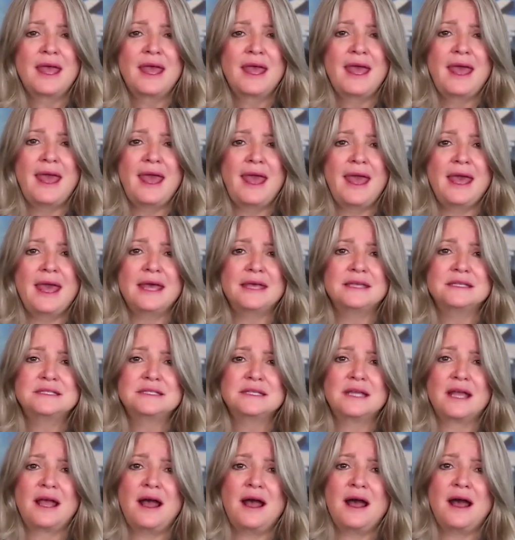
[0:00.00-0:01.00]
And
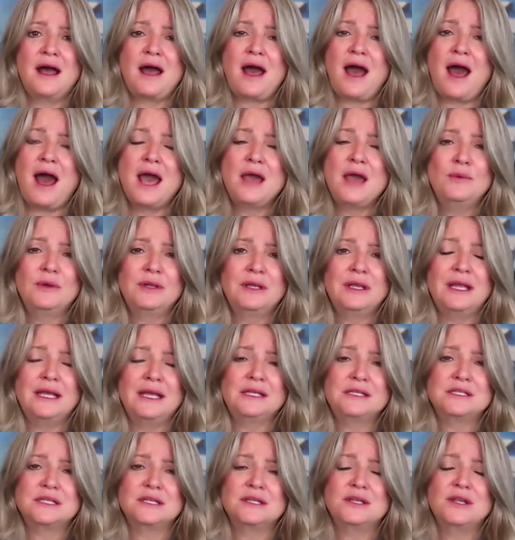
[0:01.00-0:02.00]
uh, I would like
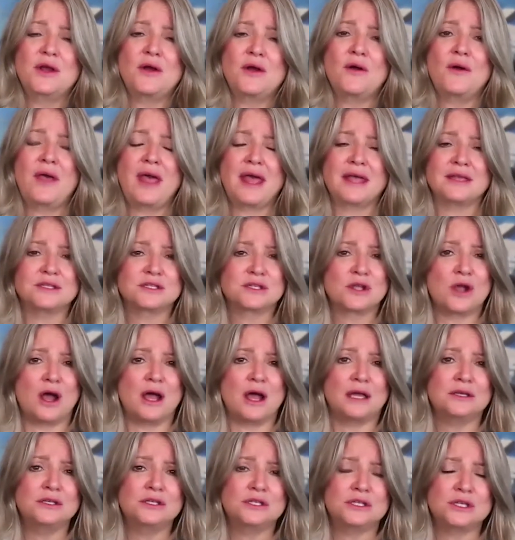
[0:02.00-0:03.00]
to know has
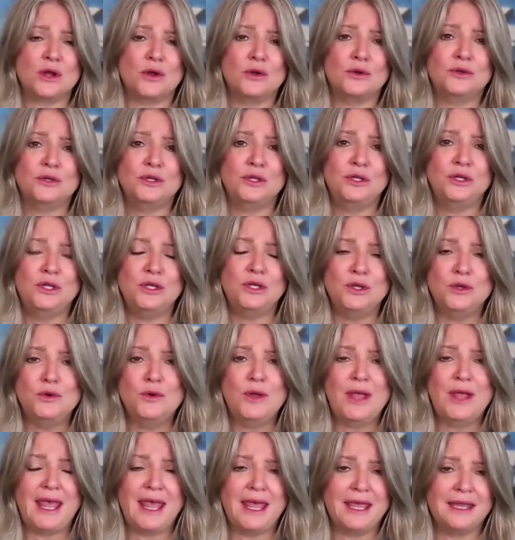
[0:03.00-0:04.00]
God showed you
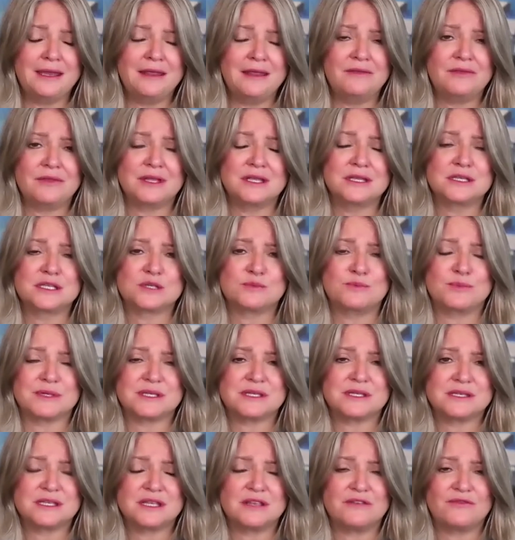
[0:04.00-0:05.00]
anything
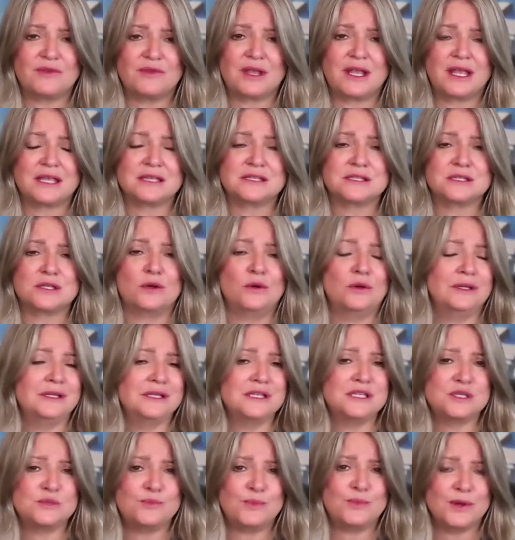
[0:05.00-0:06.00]
specific? Has the Holy
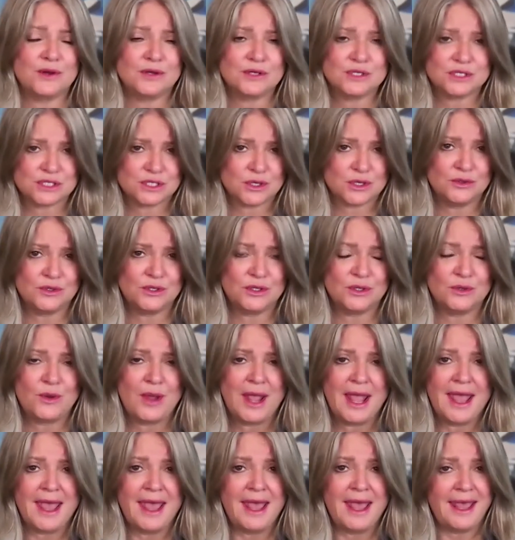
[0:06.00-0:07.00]
Spirit showed you
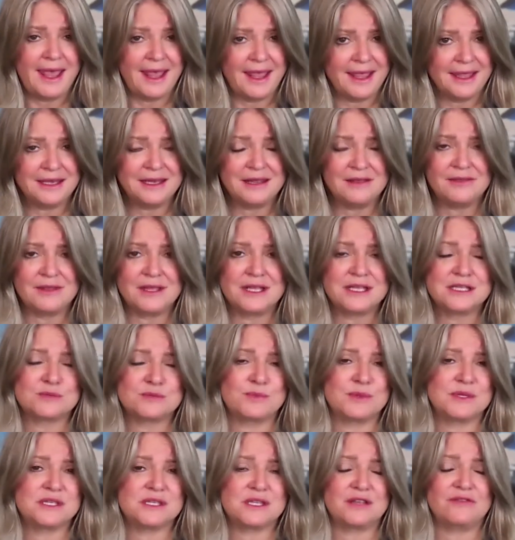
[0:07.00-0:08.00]
anything
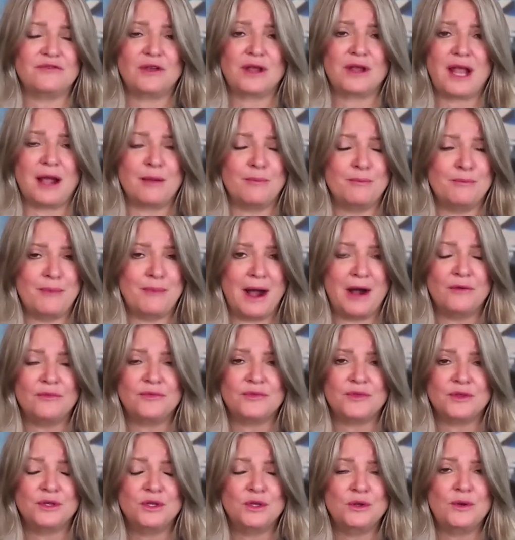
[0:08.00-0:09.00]
specific about
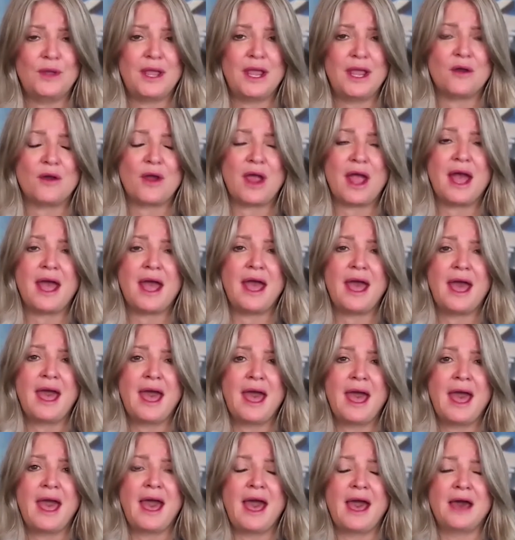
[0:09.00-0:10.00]
the new era?
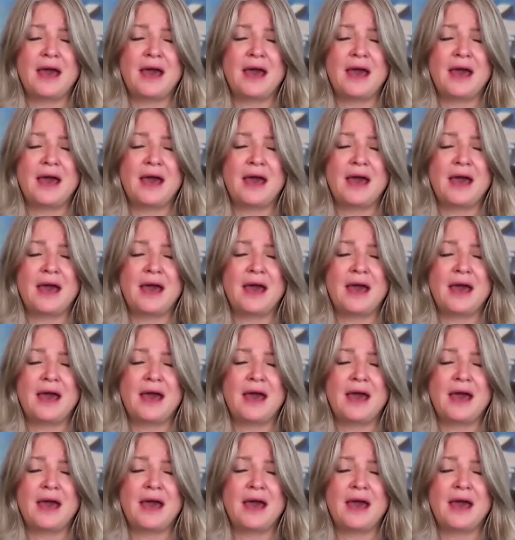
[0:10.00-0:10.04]
Mm.